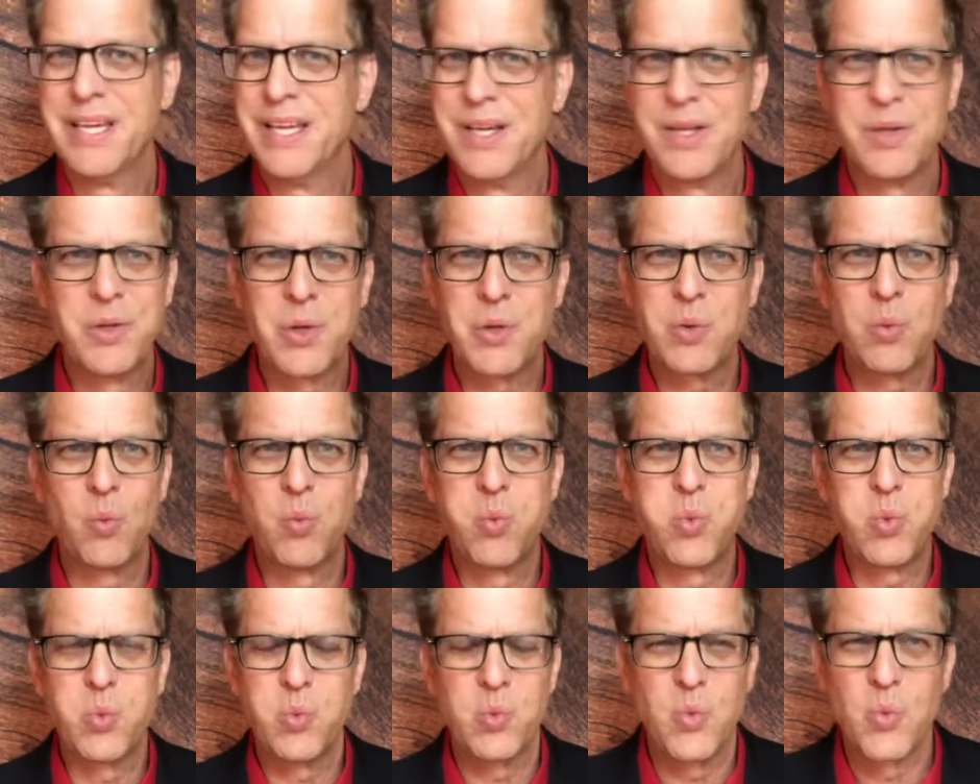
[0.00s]
Look,
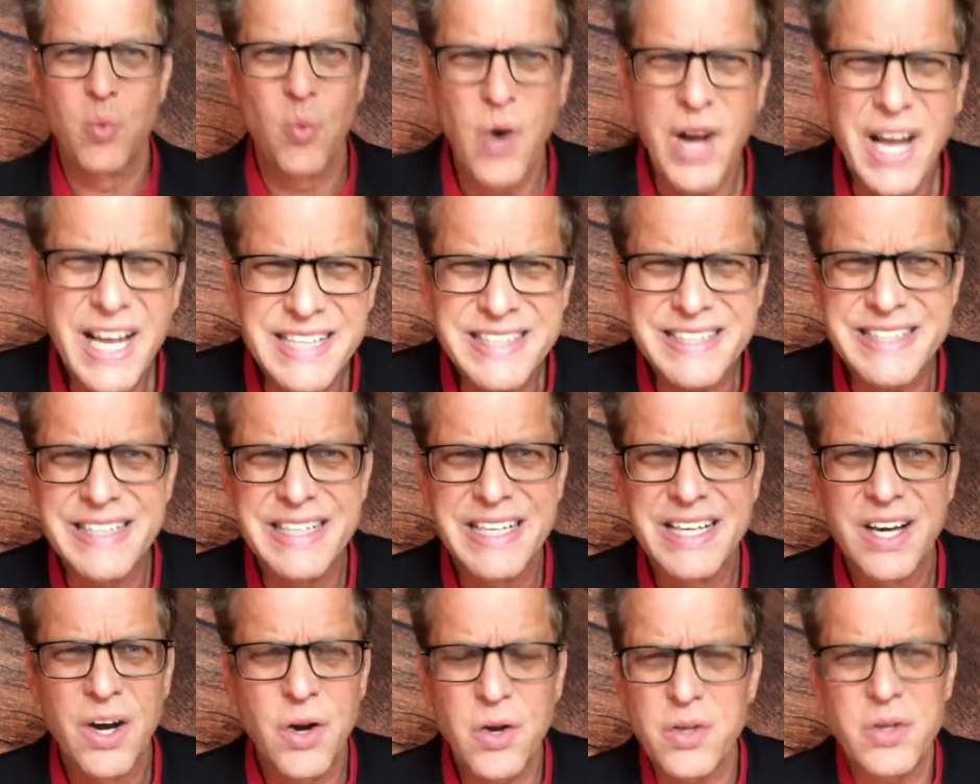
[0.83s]
what?
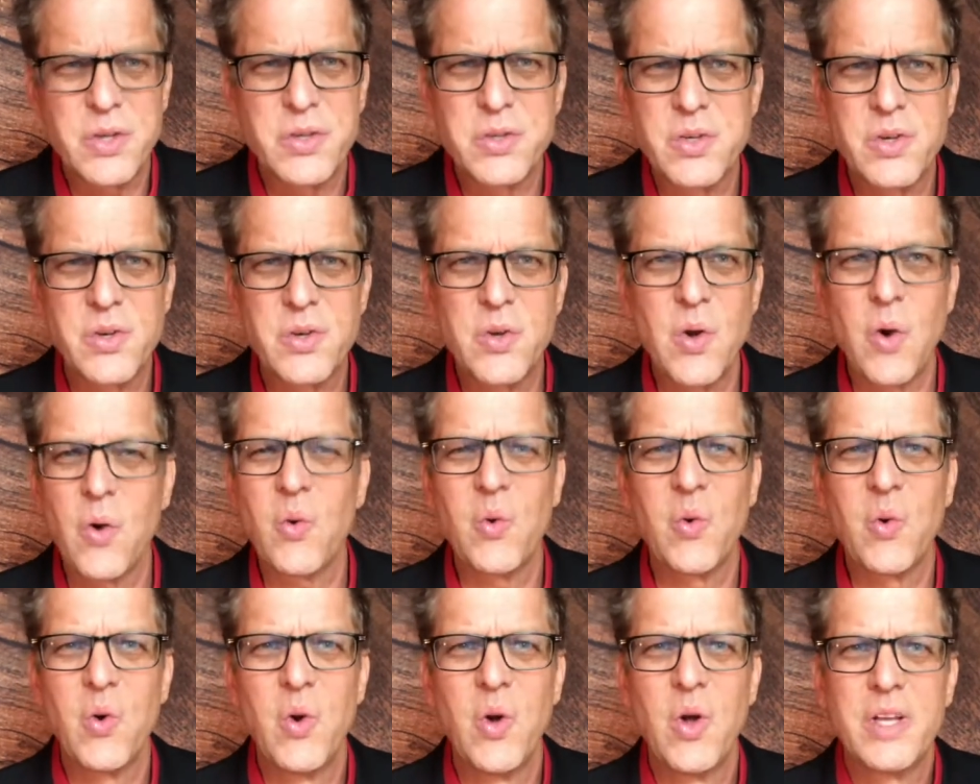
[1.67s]
Hold on. Oh,
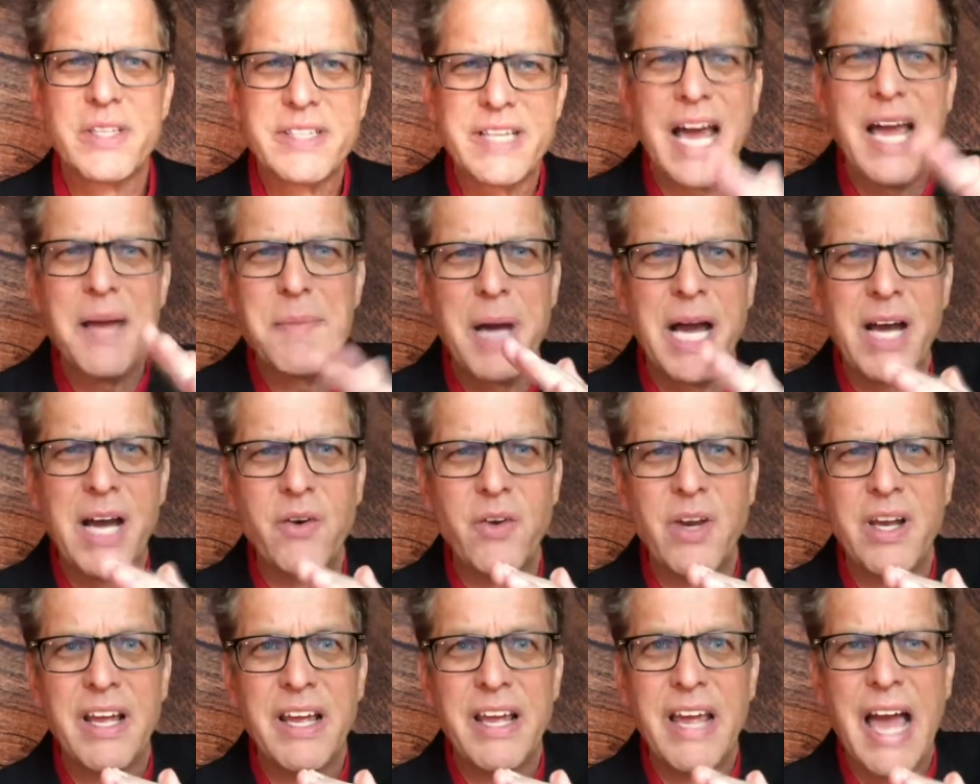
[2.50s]
time
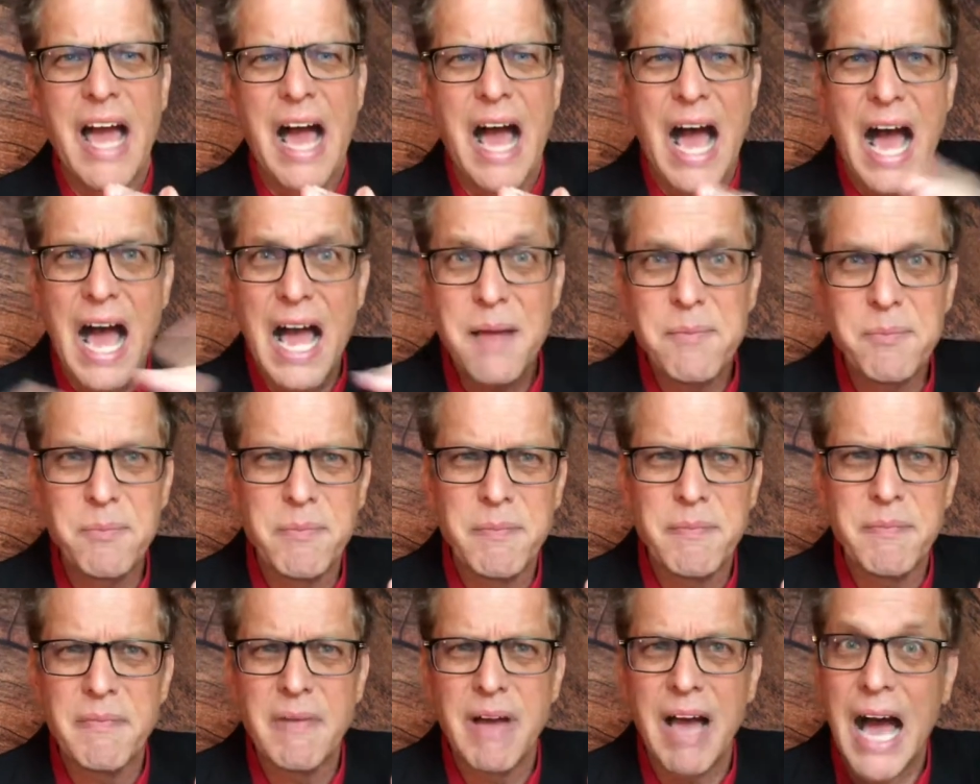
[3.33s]
out.
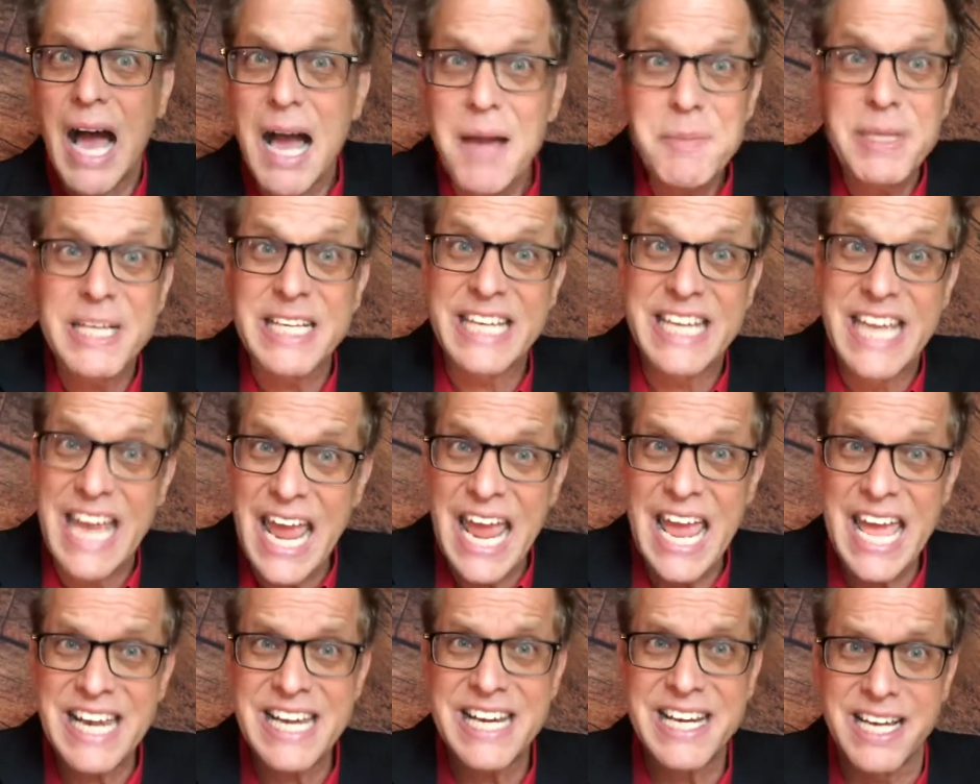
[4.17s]
I'm in
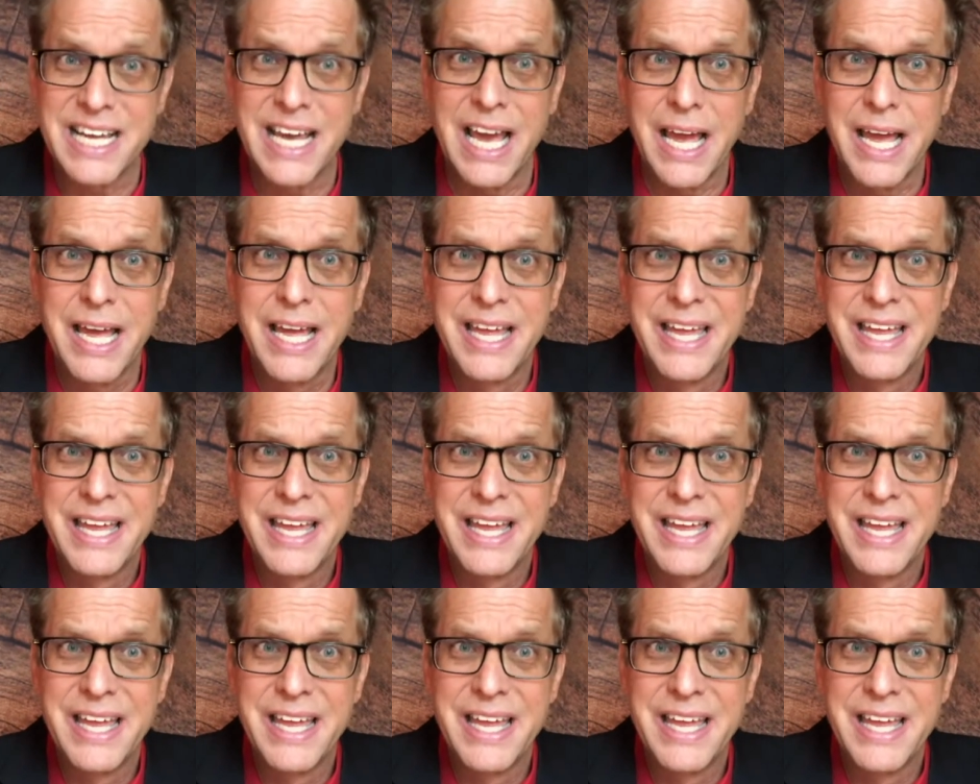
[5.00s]
Canada.